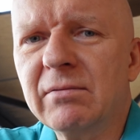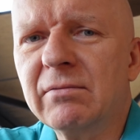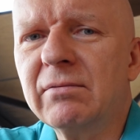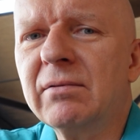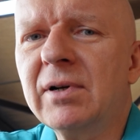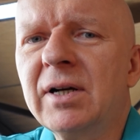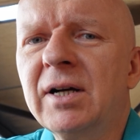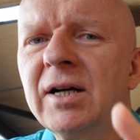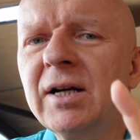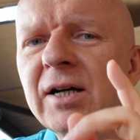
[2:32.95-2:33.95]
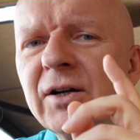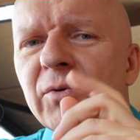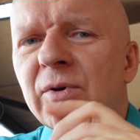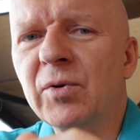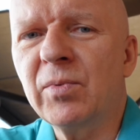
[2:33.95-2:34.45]

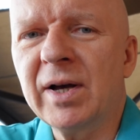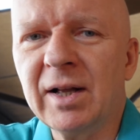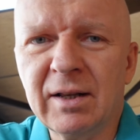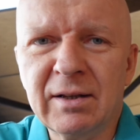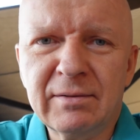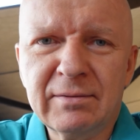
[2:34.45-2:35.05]
very well.